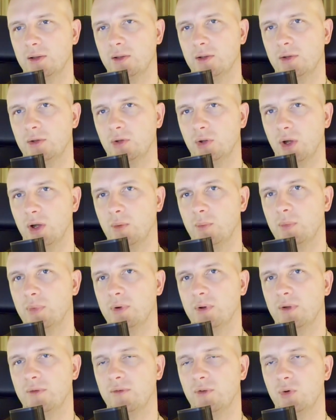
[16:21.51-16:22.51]
your app
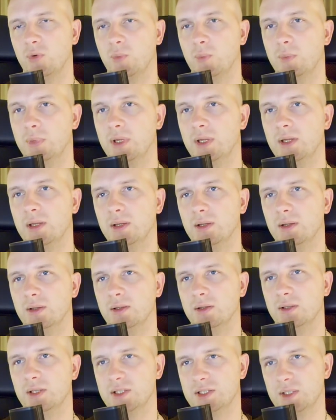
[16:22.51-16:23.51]
will be
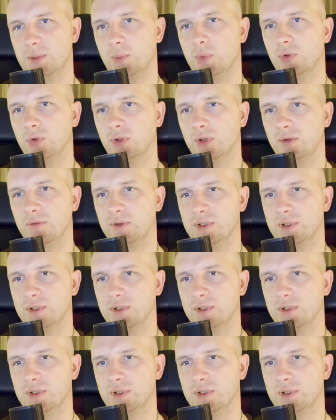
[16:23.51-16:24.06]
distributed